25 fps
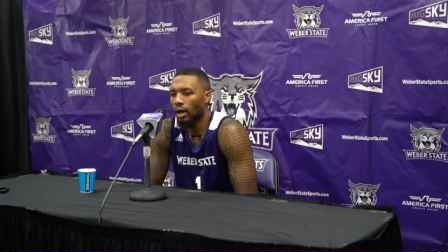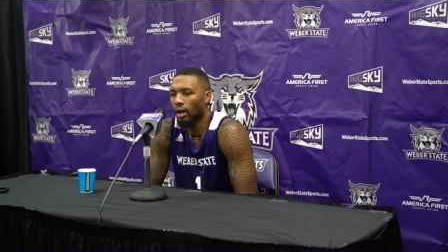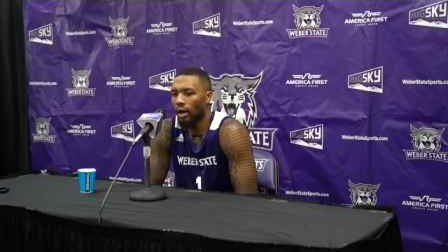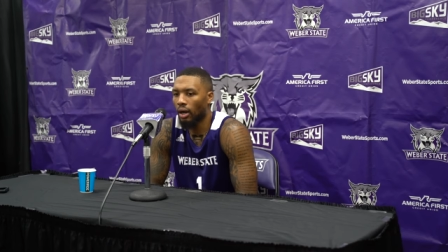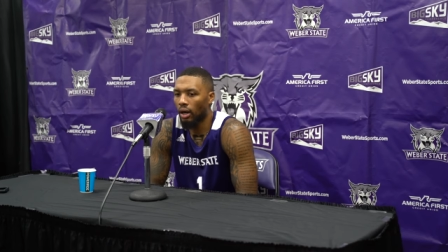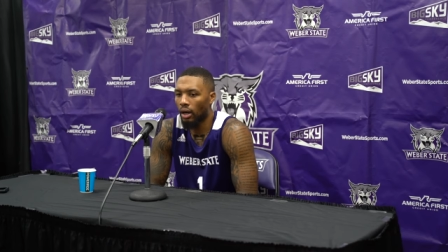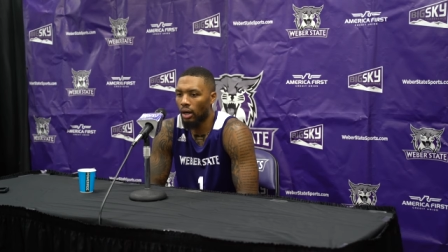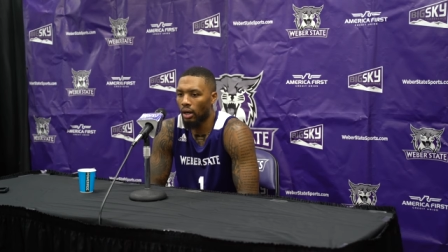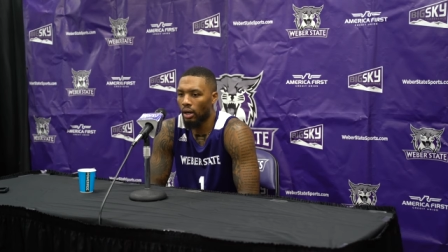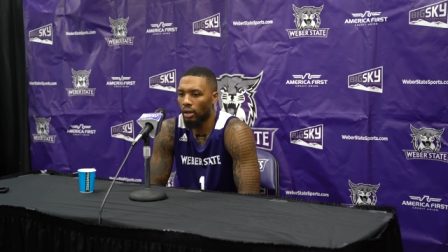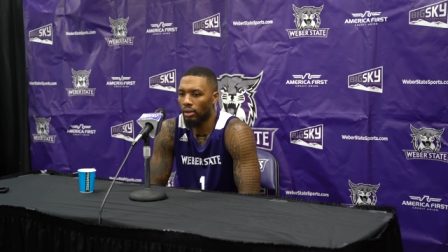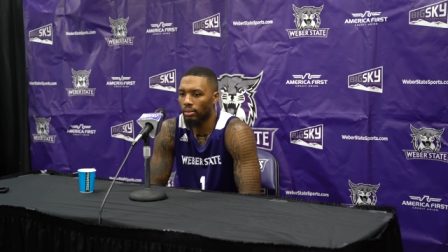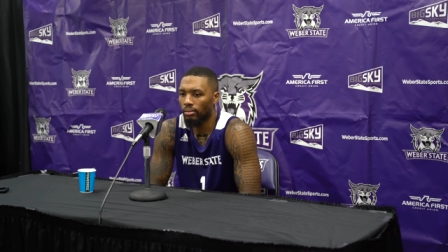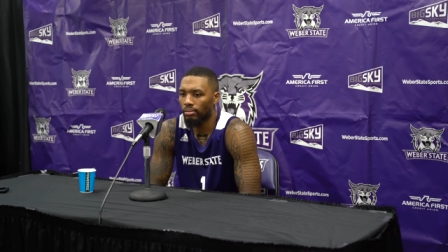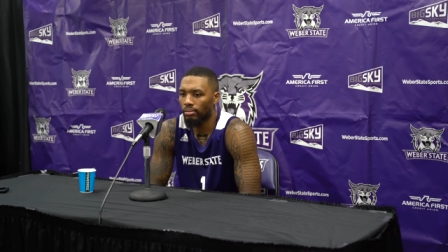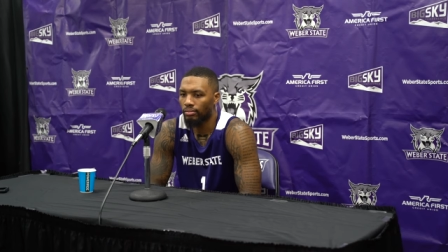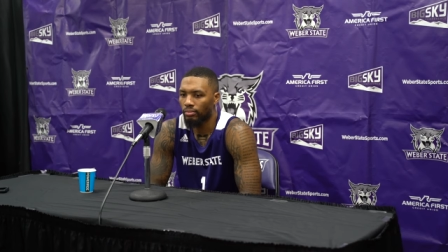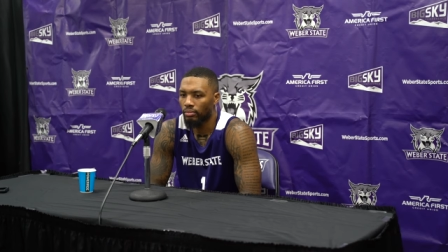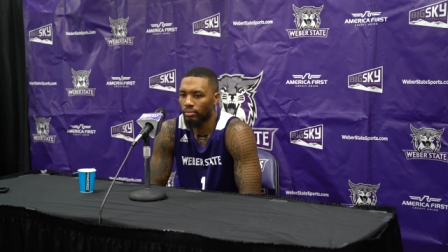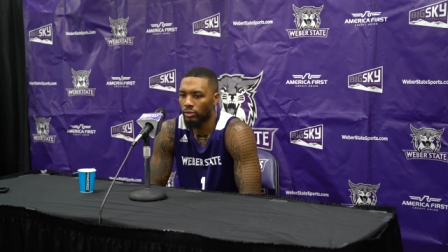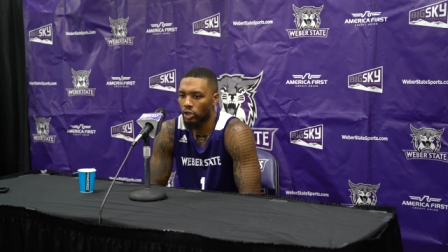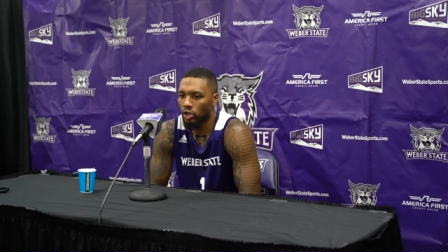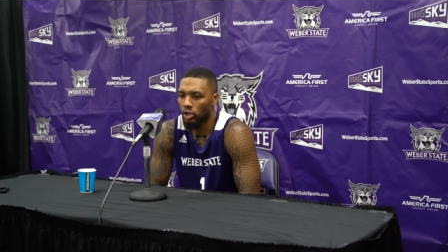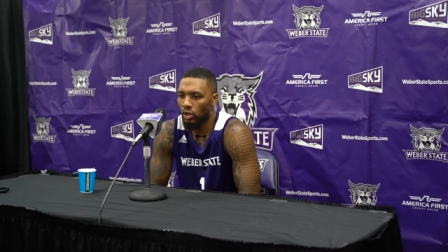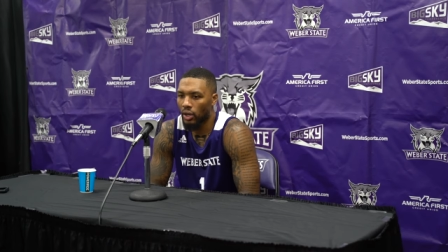um,
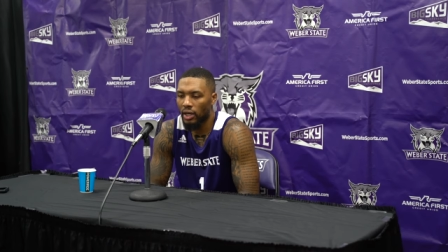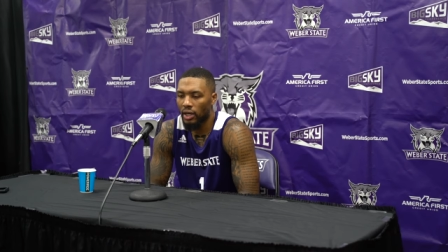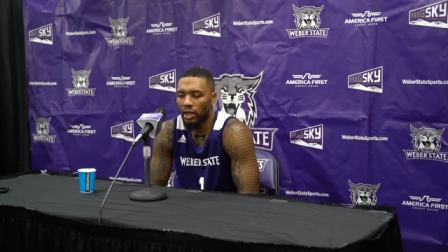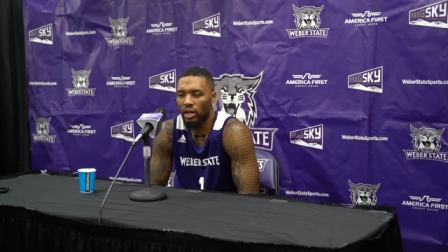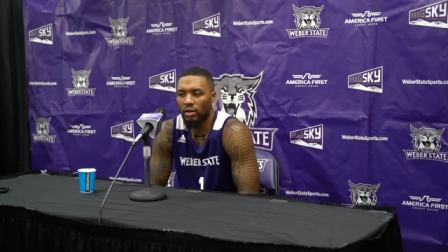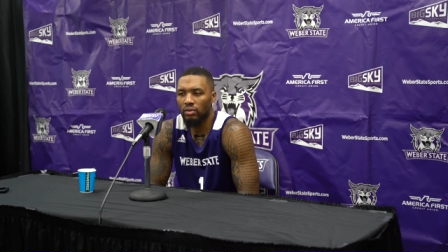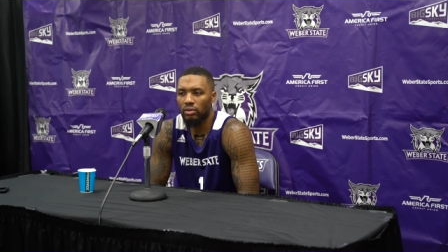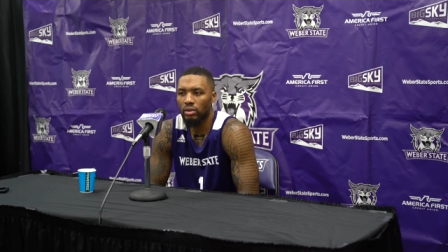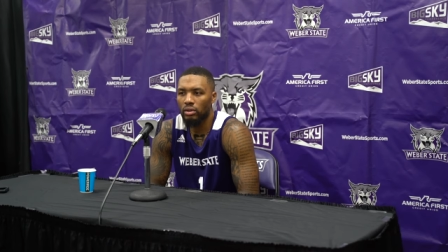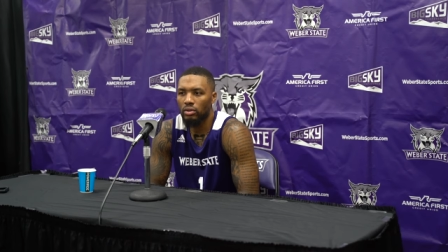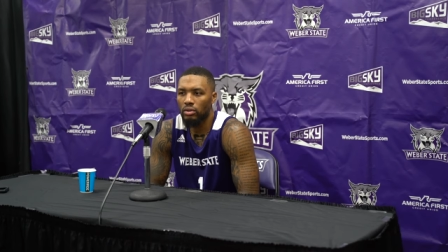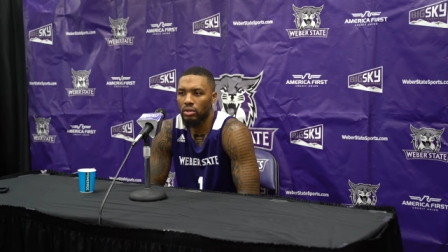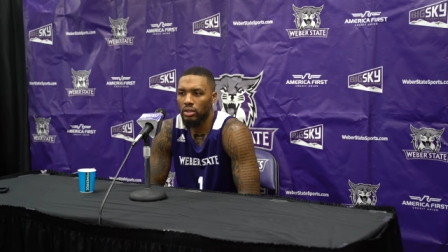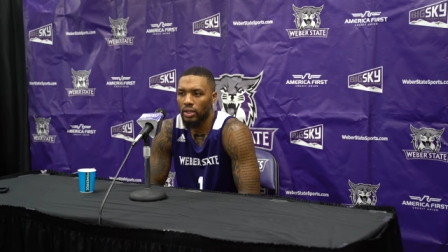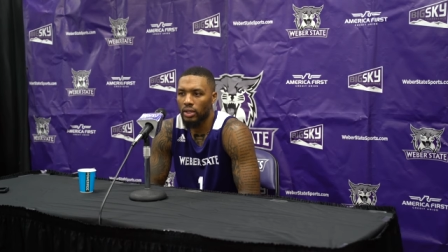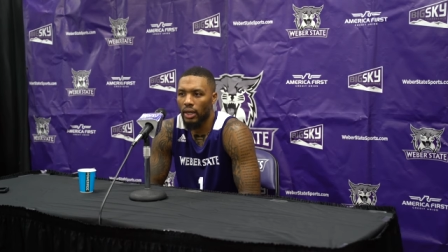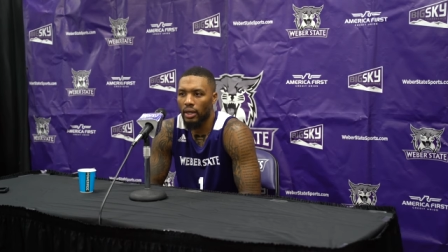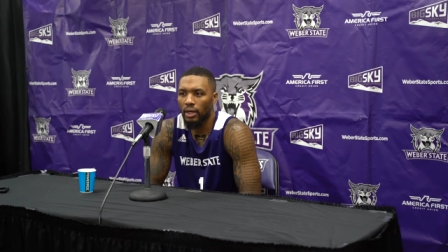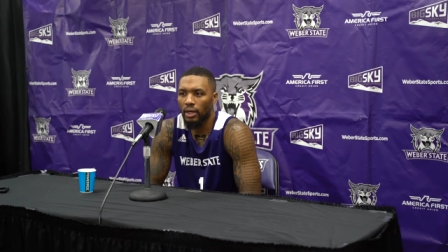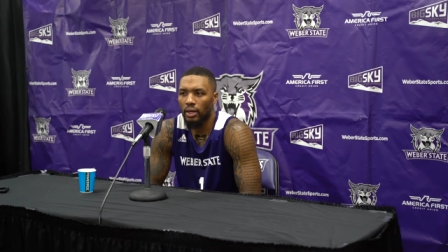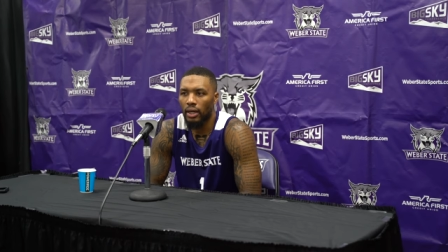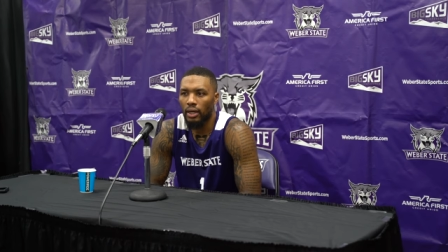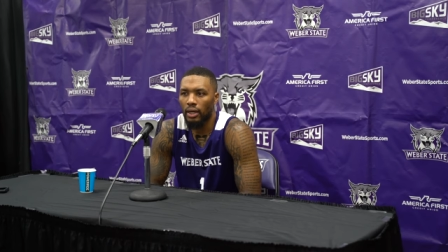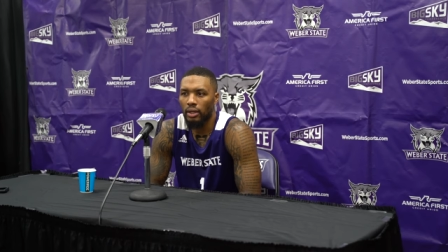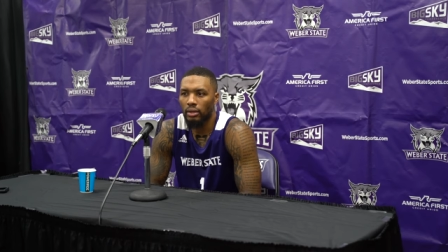you know, I never lose sight
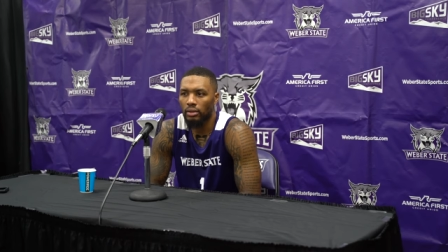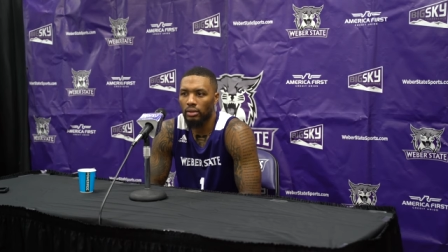of that.